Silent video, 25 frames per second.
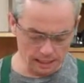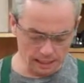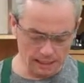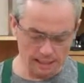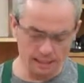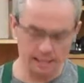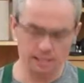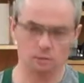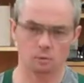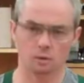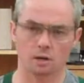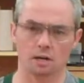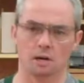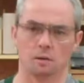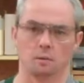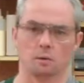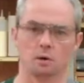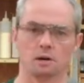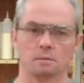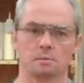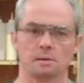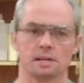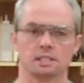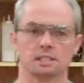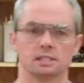Next one I
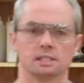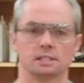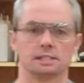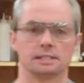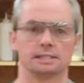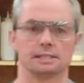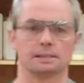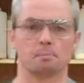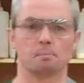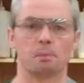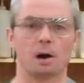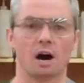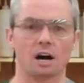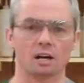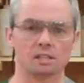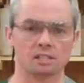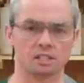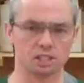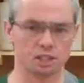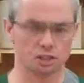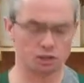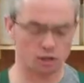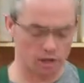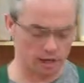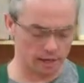want to mention is a
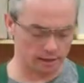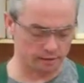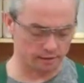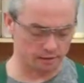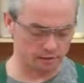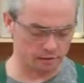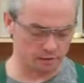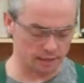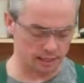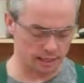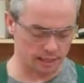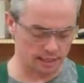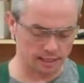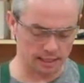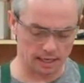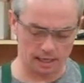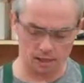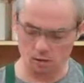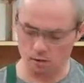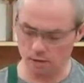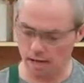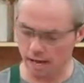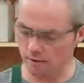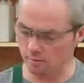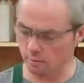posi drive. Okay, I
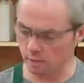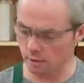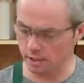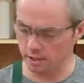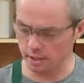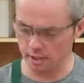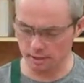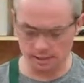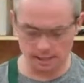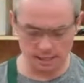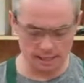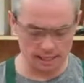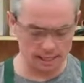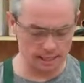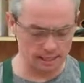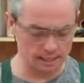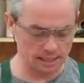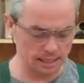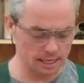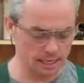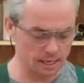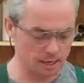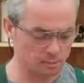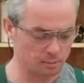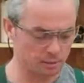don't have one here today,
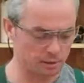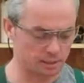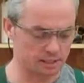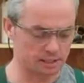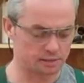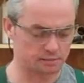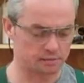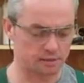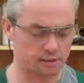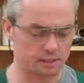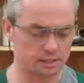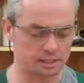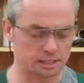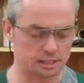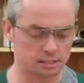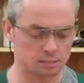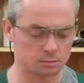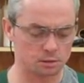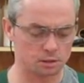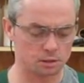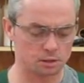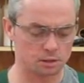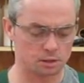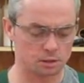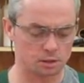but it's very
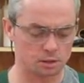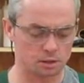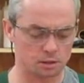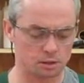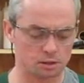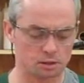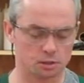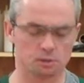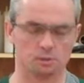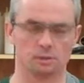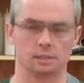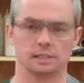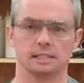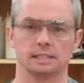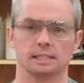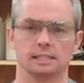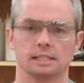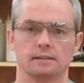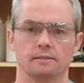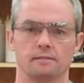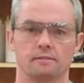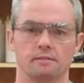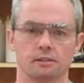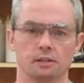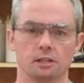similar to
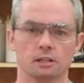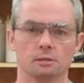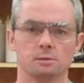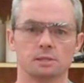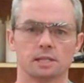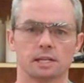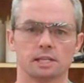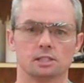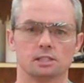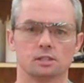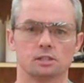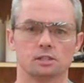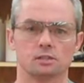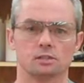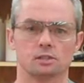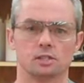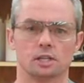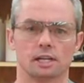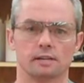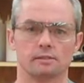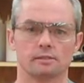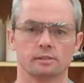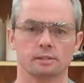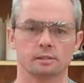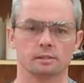the Phillips head
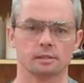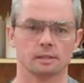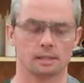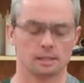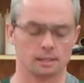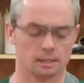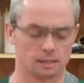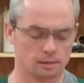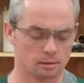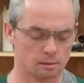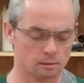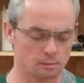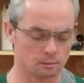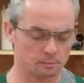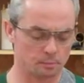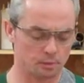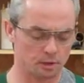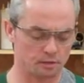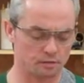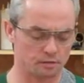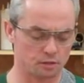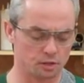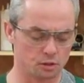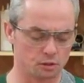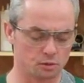screwdriver. But
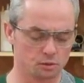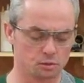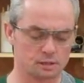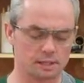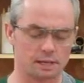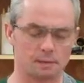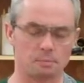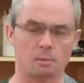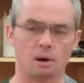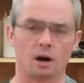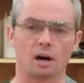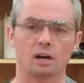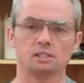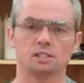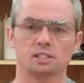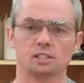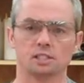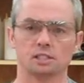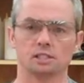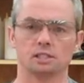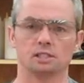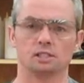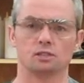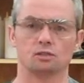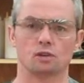if you use a
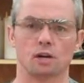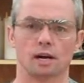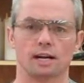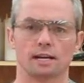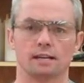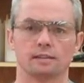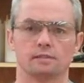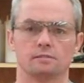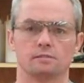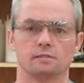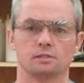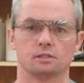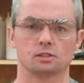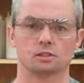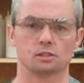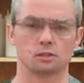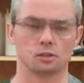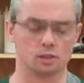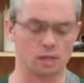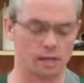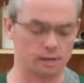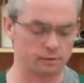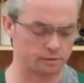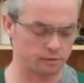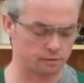posi drive
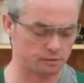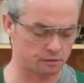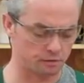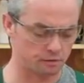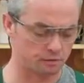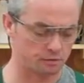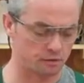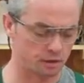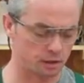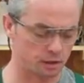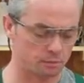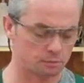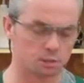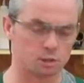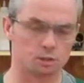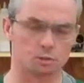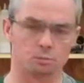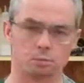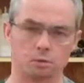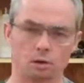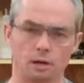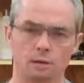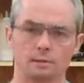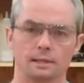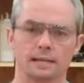screwdriver for Phillips, you'll
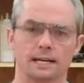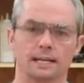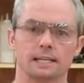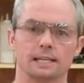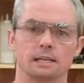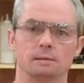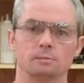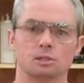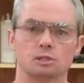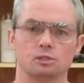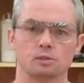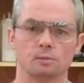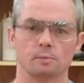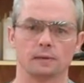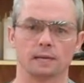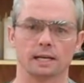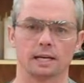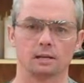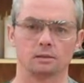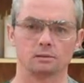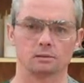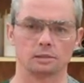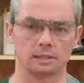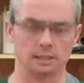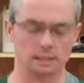probably end up stripping
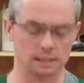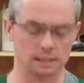out